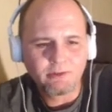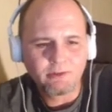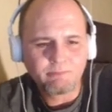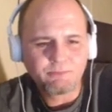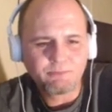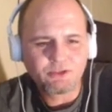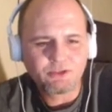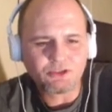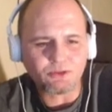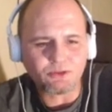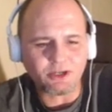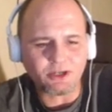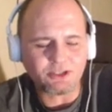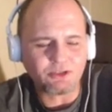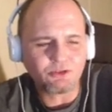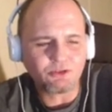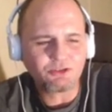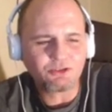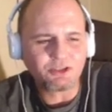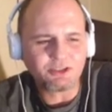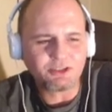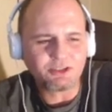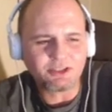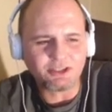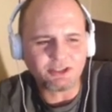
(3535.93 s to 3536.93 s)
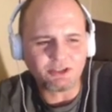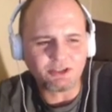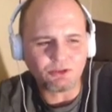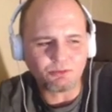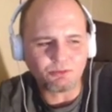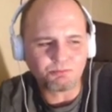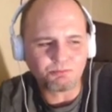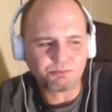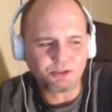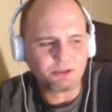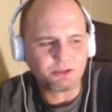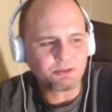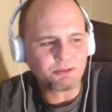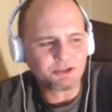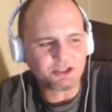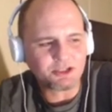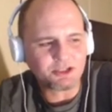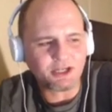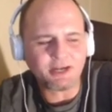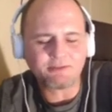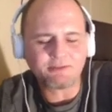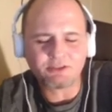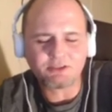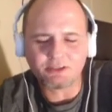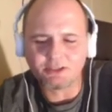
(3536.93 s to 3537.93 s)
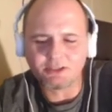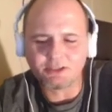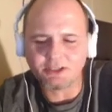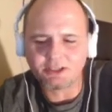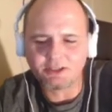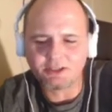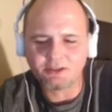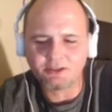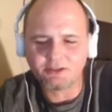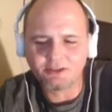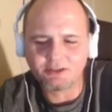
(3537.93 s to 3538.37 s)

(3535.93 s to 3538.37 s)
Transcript: So I do think that you pretty much have to